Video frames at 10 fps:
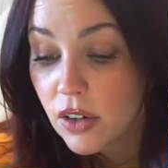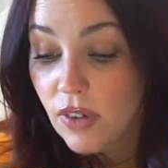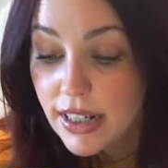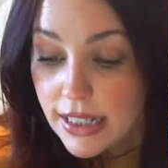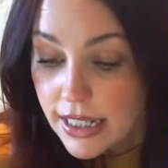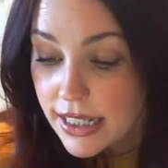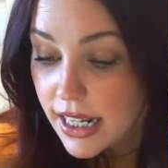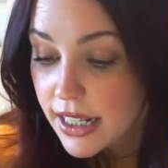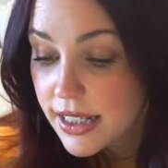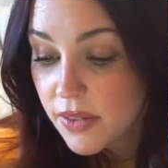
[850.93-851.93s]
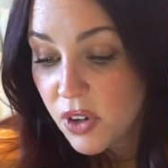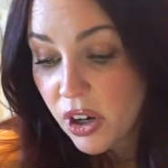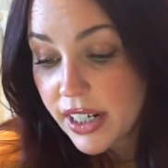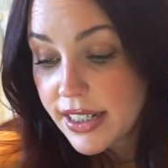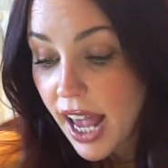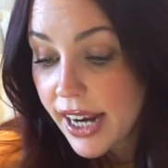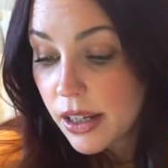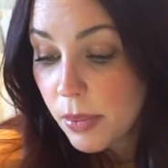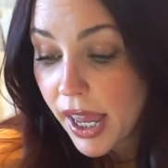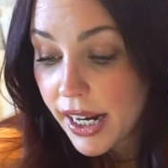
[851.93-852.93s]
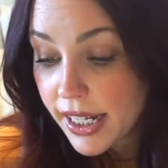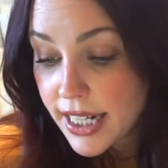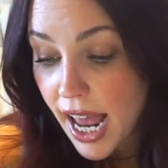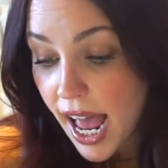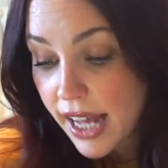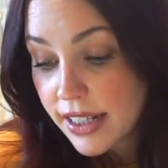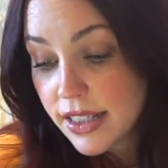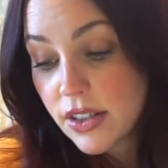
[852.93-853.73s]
restlessness, severe anxiety and panic attacks,